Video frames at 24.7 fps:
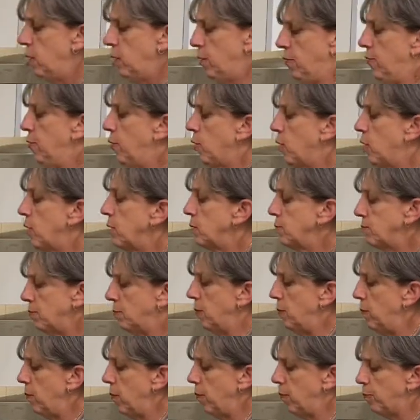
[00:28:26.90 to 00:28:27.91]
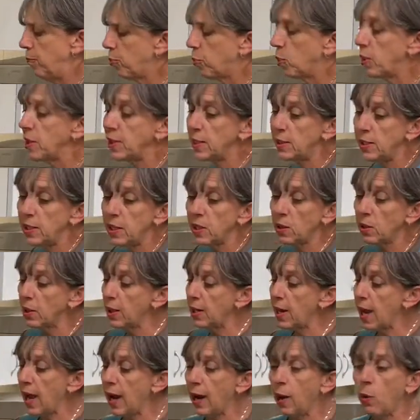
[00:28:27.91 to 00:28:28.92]
for pretty near an
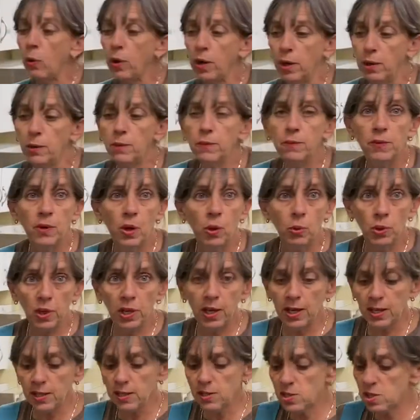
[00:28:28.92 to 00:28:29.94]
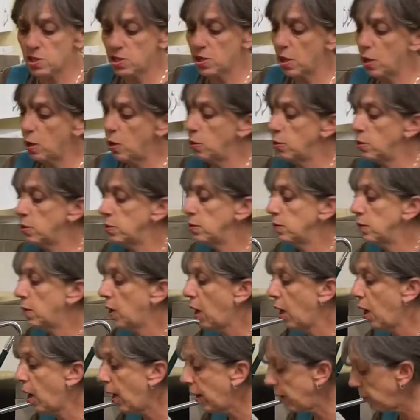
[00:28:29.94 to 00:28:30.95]
hour, okay? So
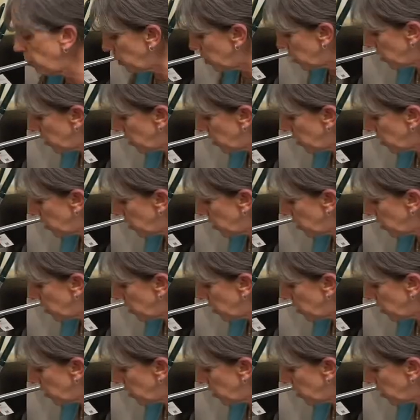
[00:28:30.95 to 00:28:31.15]
I would